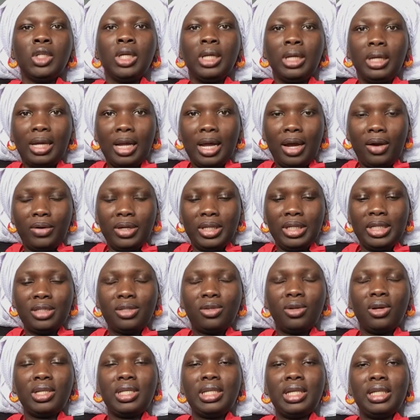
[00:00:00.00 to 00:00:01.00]
Now, this is
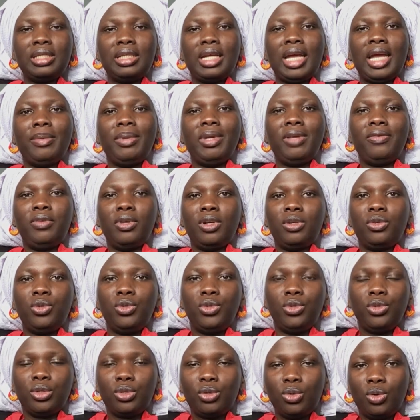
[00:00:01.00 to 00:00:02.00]
going to take time if you're too
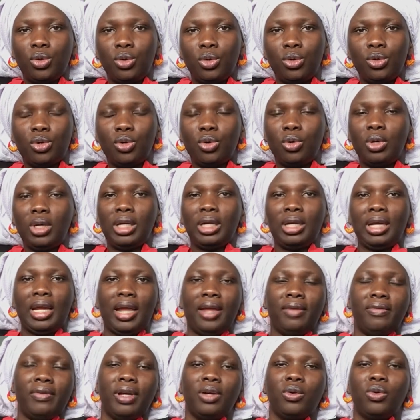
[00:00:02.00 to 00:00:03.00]
used to controlling life
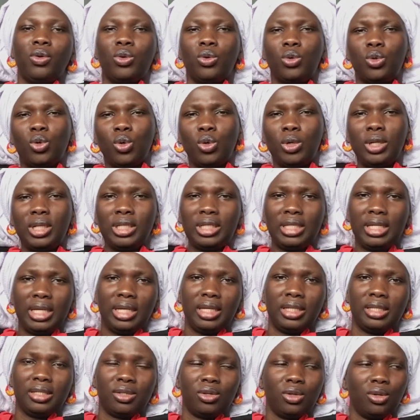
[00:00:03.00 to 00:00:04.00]
and controlling
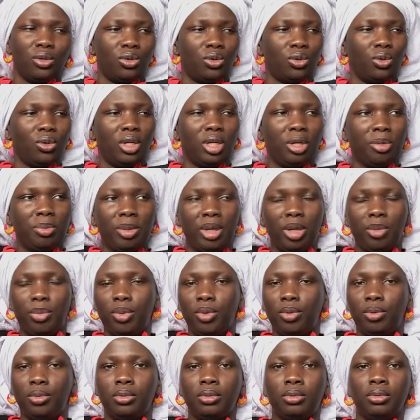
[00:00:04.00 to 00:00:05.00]
things, controlling people.